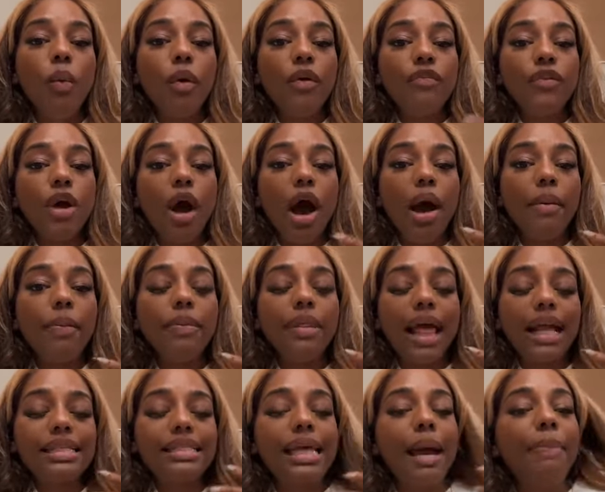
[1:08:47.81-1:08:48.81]
With y'all,
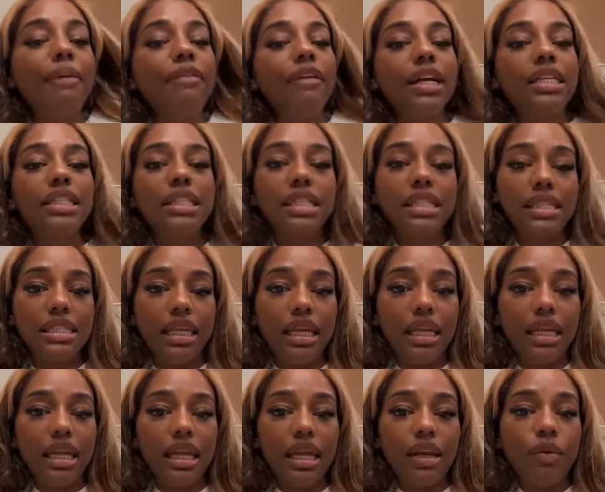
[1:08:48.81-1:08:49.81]
like, separation is
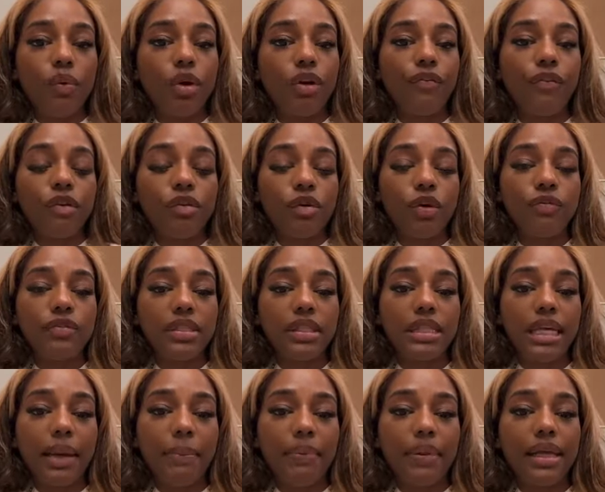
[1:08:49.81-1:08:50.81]
needed in order for growth
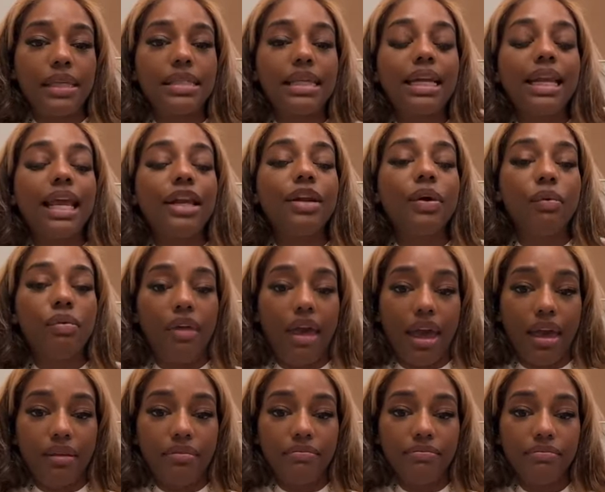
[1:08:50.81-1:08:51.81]
to take place. And they know
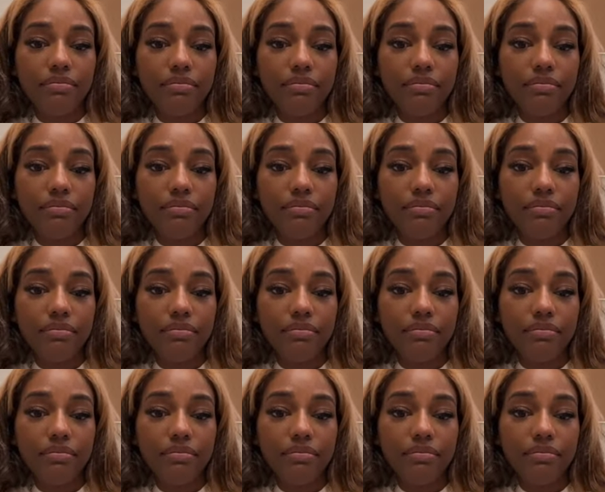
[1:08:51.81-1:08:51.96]
that.